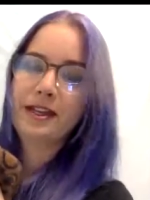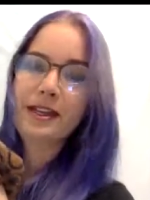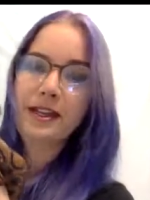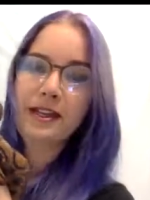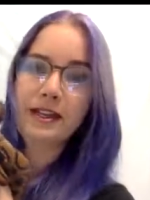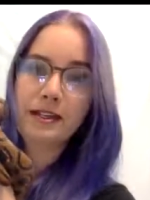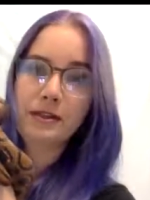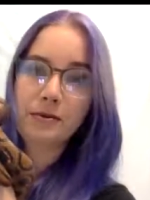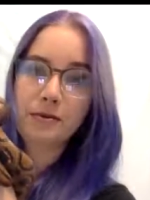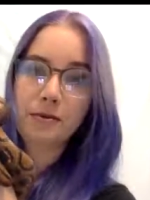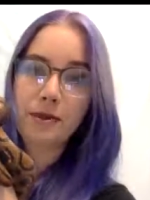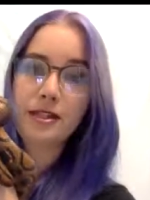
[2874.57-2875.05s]

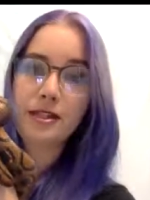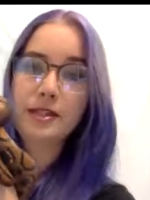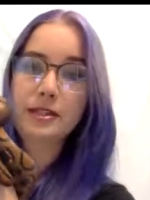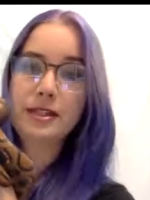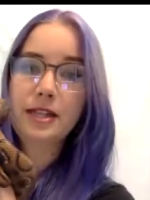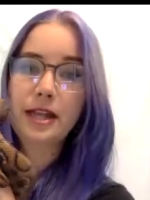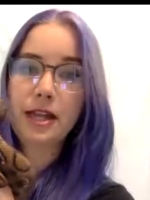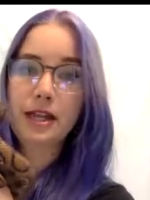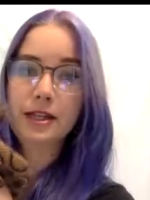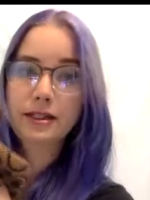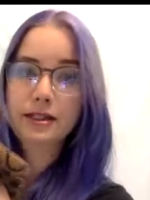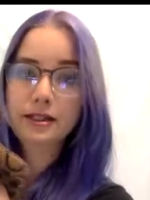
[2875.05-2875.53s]
And when
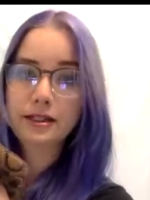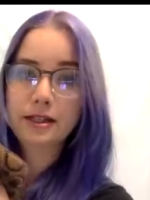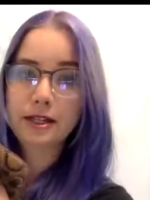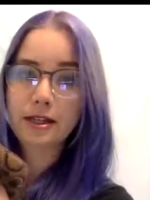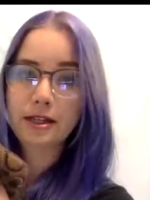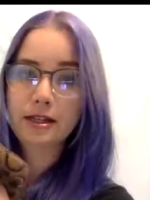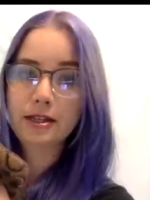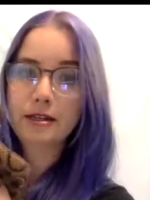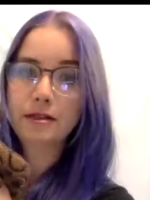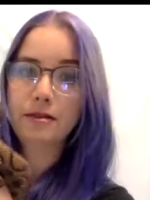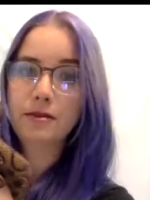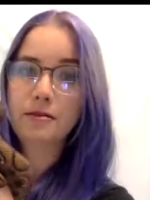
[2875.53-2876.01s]
snakes
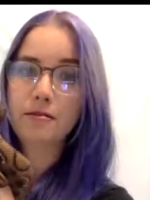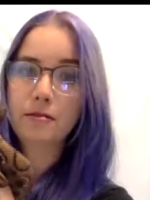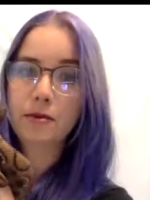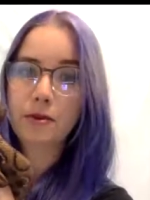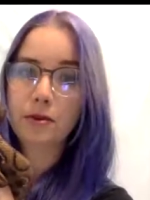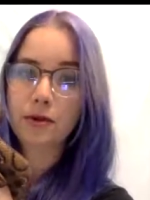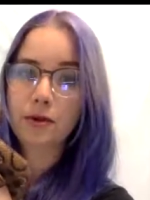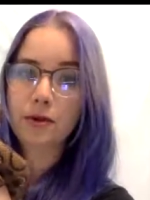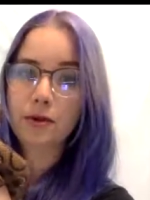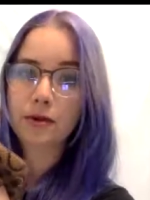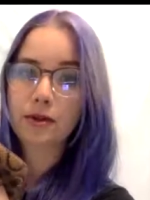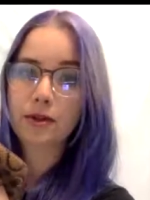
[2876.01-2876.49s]
get
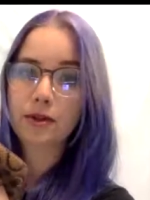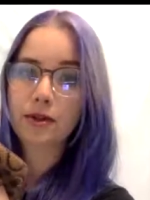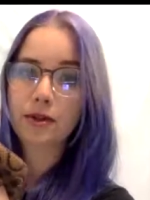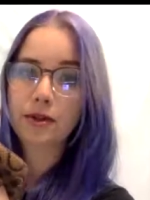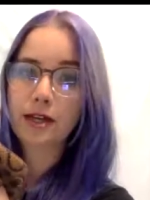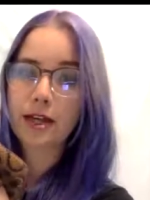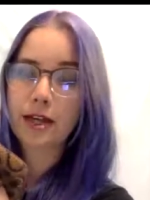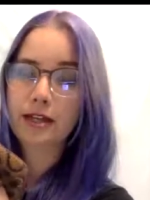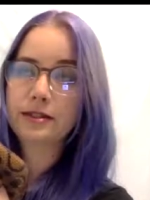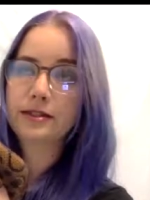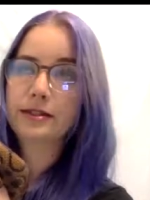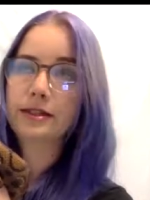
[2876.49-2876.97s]
more,
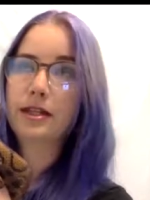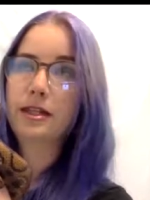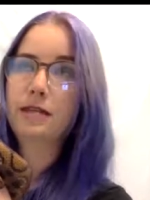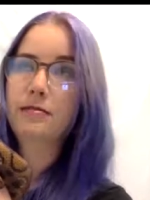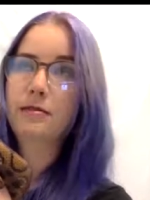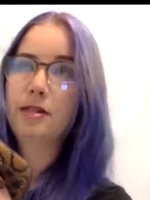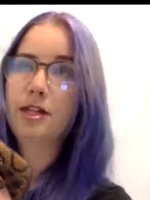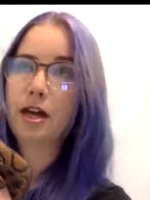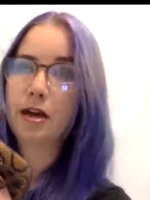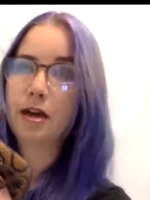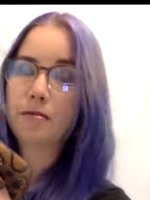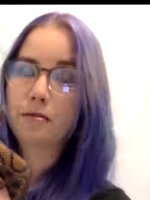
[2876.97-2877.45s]
as they
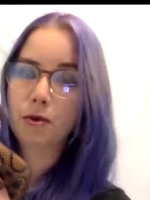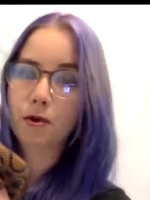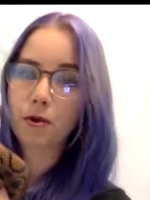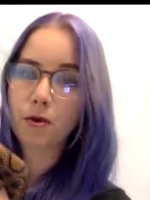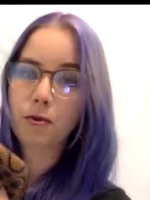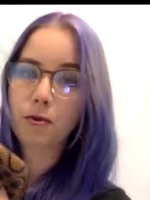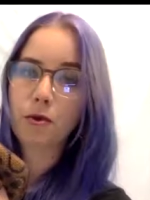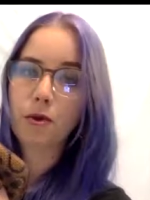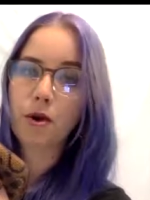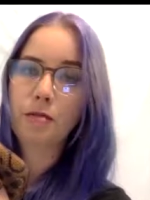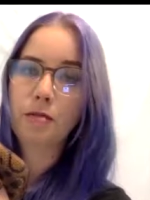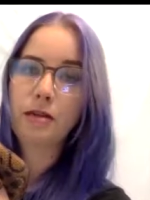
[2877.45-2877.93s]
become
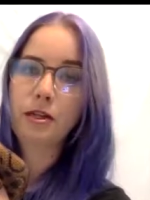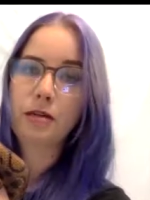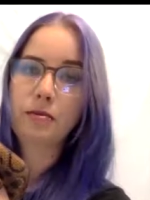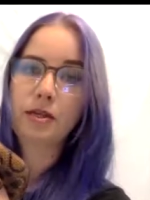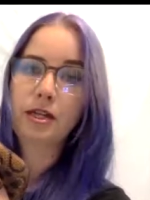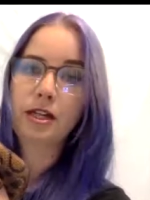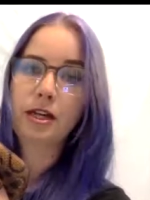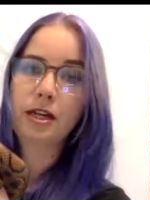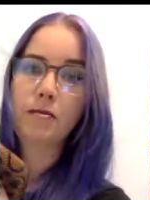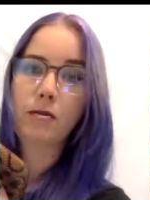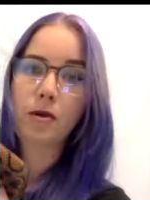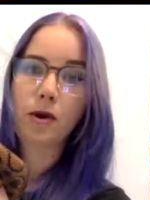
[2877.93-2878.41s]
more warm, they'll
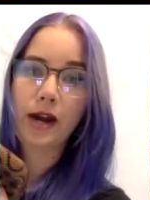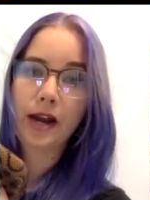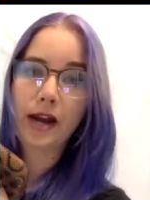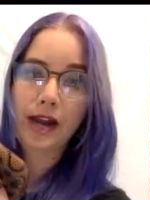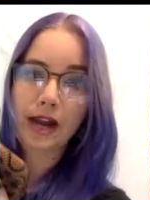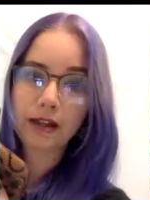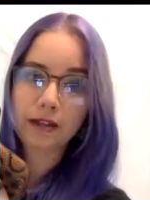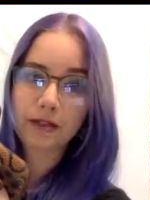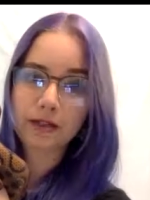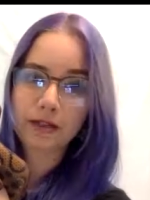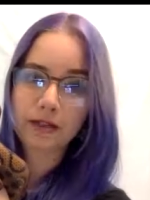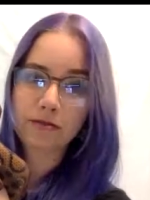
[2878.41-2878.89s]
become more
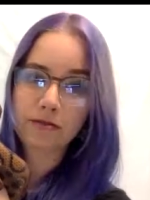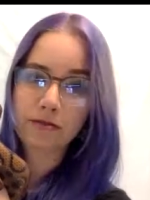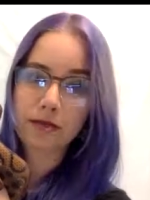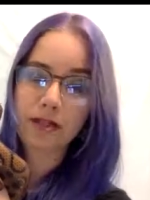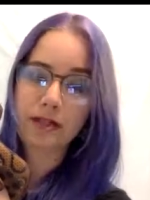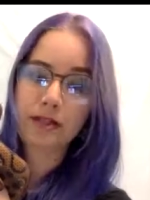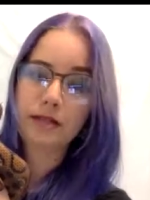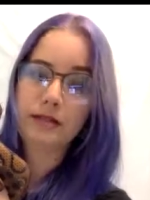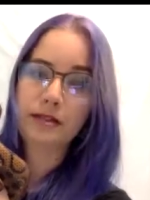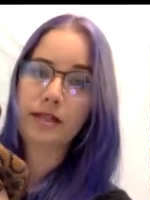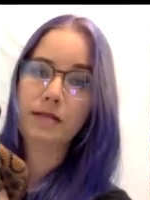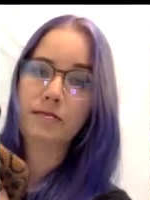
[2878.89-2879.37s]
active
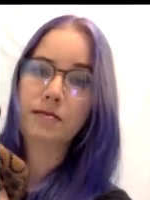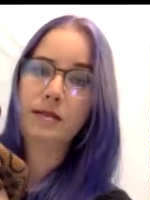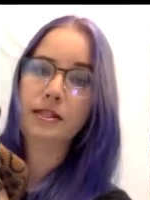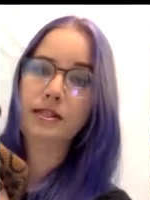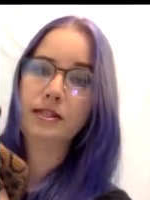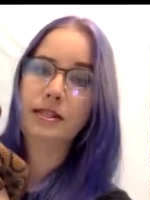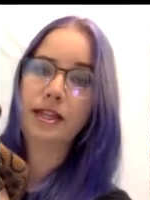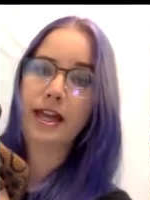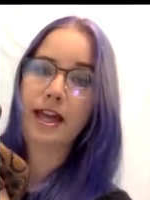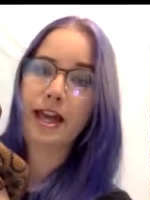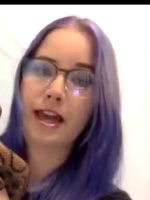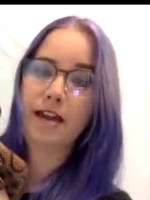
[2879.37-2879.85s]
because that
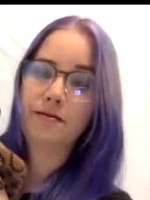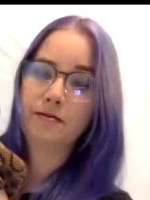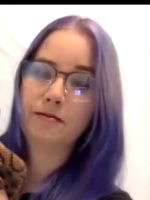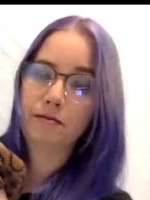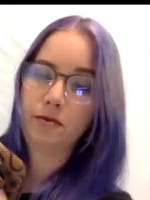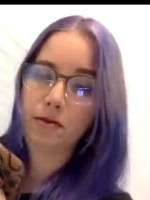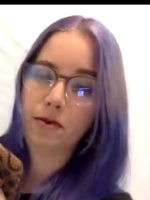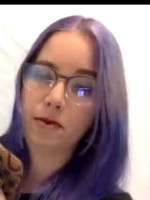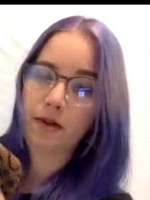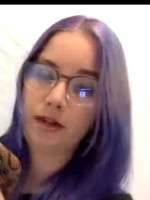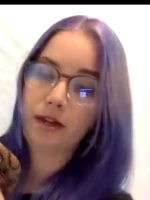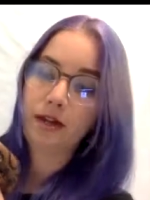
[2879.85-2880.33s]
means they have
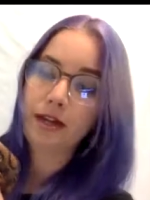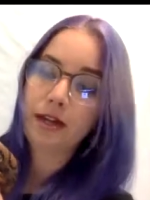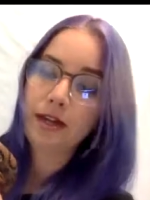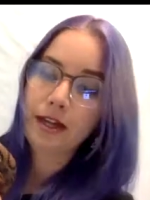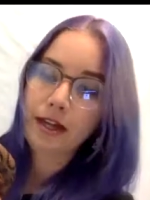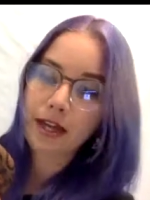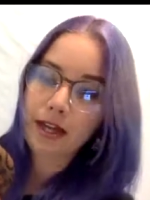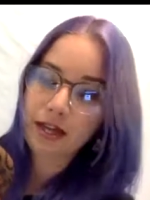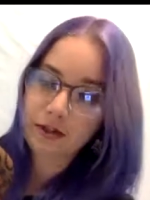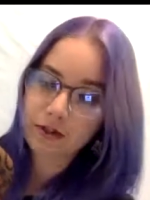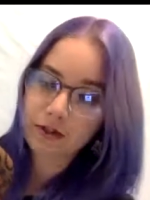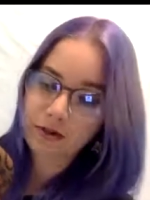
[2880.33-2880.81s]
more
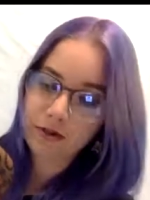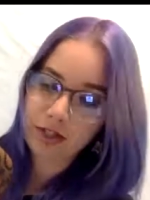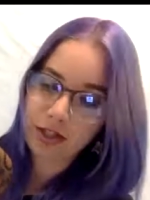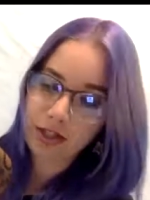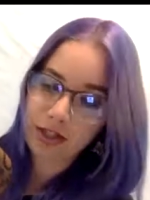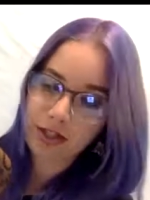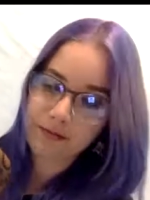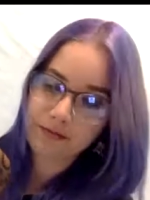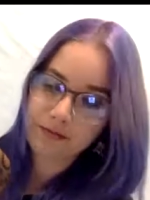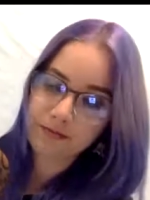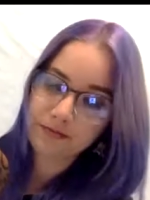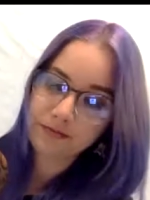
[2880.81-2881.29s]

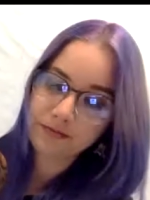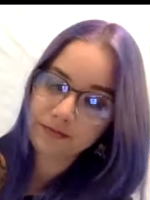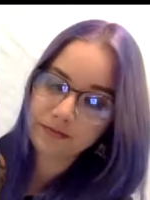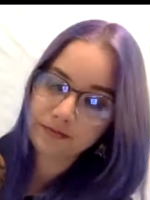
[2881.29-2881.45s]
energy.